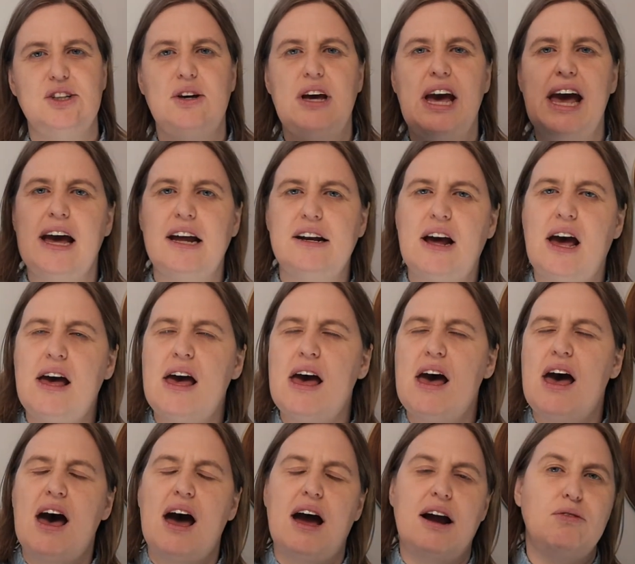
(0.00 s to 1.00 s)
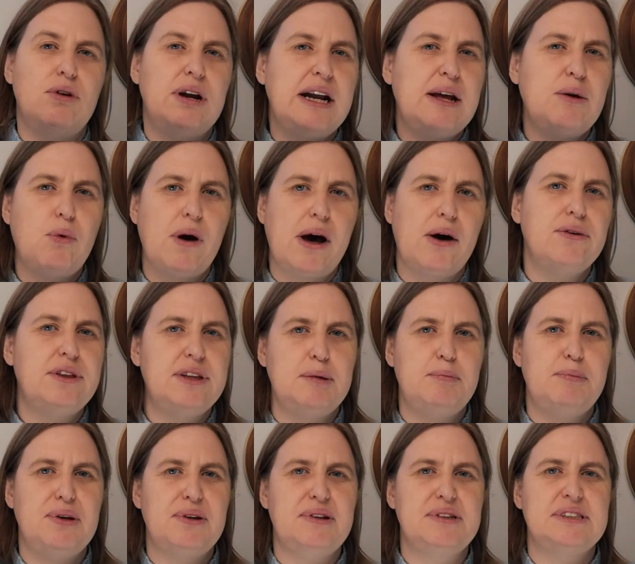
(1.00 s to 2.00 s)
You had a really wealthy
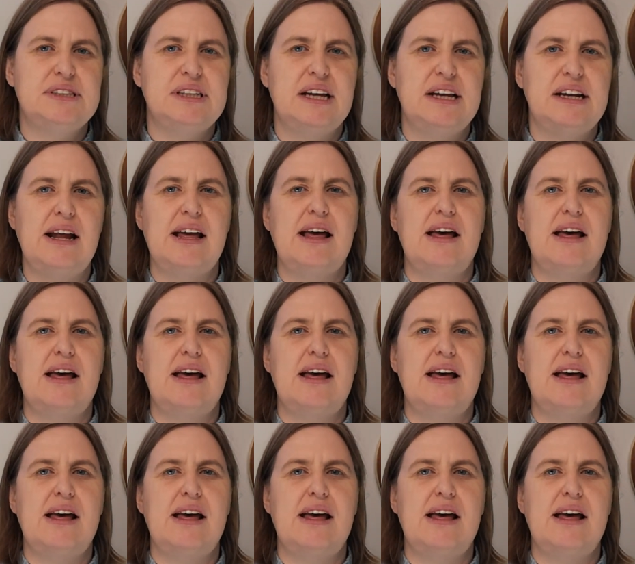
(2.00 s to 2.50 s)
person